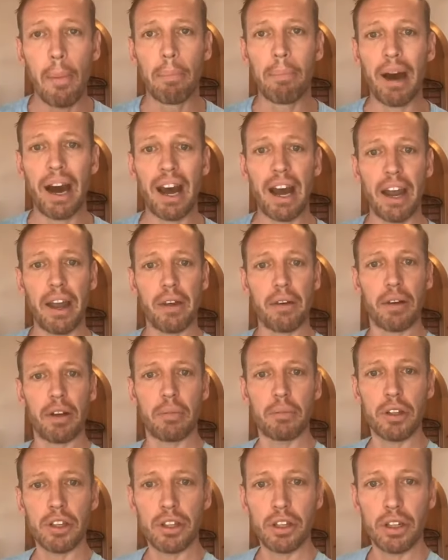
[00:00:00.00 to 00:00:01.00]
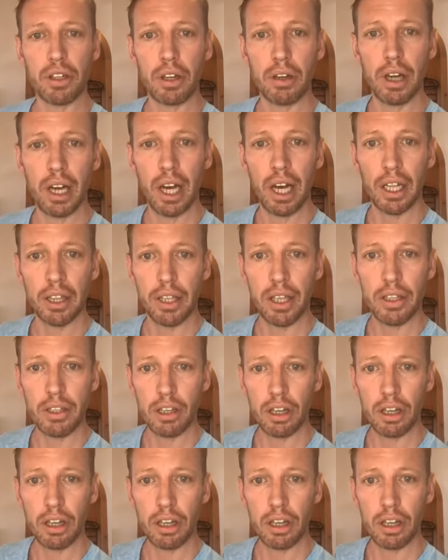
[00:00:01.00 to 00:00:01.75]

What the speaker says: I'm just going to hide these